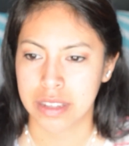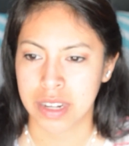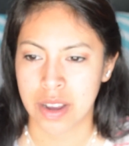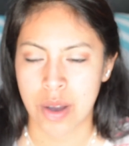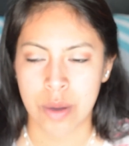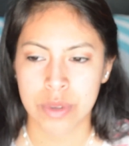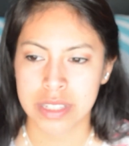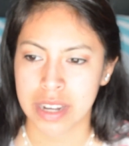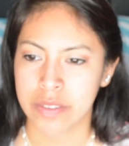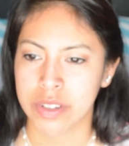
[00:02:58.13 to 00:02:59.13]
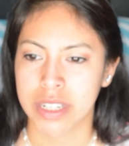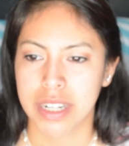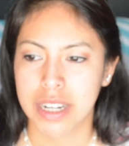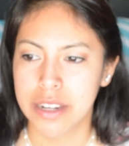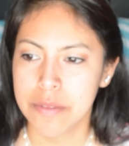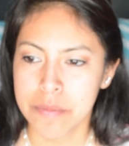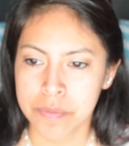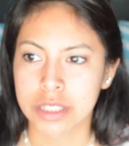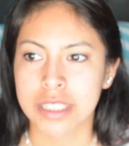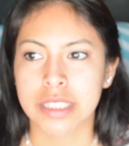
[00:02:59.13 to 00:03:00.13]
You know, I was never
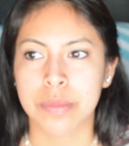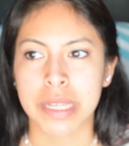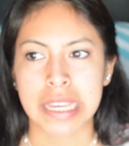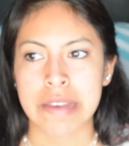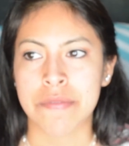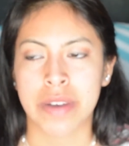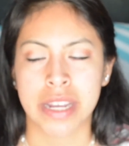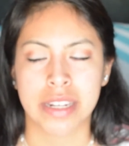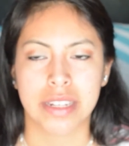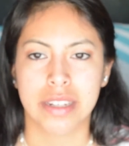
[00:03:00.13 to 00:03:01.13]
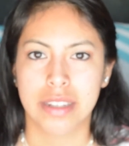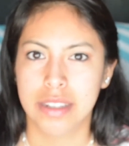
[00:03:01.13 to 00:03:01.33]
a person to be invited